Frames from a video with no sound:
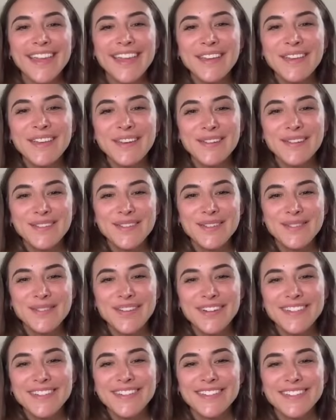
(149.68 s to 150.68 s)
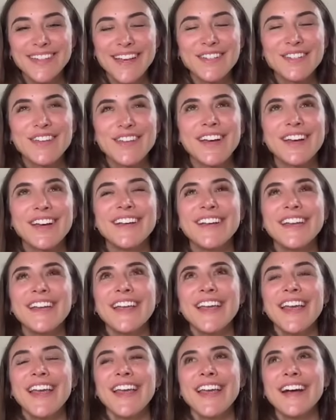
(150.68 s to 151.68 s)
thank you so much, Natasha.
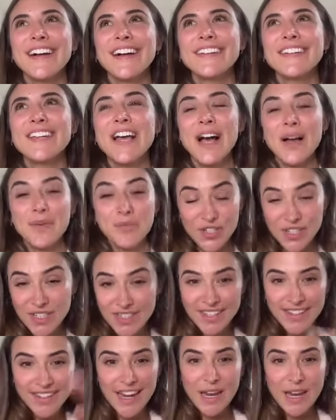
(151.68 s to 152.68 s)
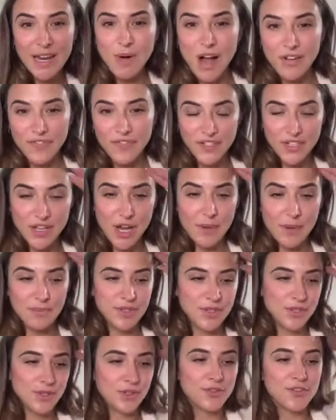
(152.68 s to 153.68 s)
And just to name off the top
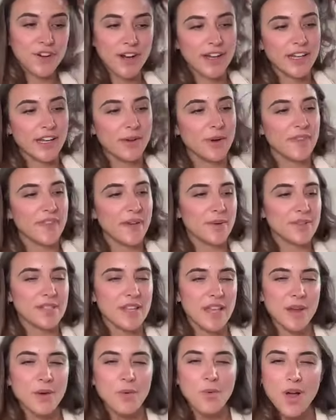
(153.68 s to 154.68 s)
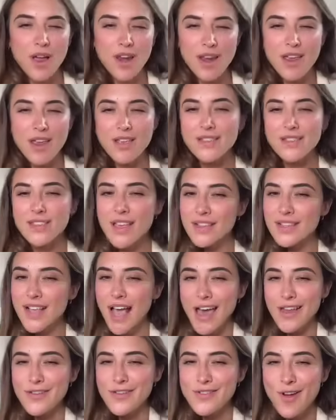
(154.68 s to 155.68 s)
two for anyone that was like, what is this?
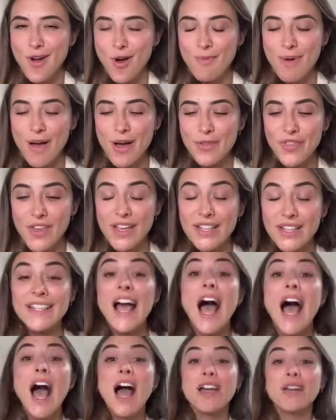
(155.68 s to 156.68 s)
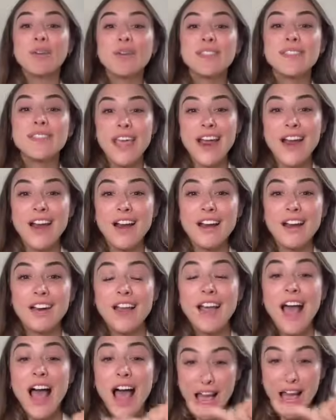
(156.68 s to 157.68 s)
I don't know about this. I was there.
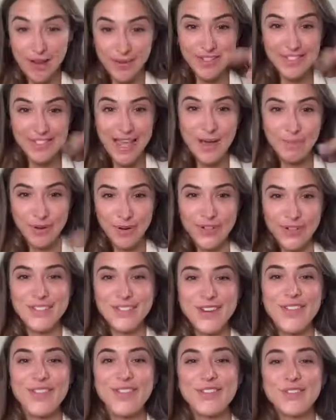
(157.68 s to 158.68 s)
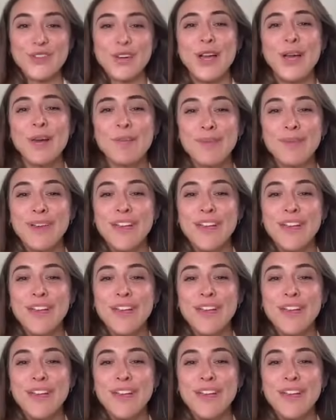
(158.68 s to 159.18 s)
I was that person on the trip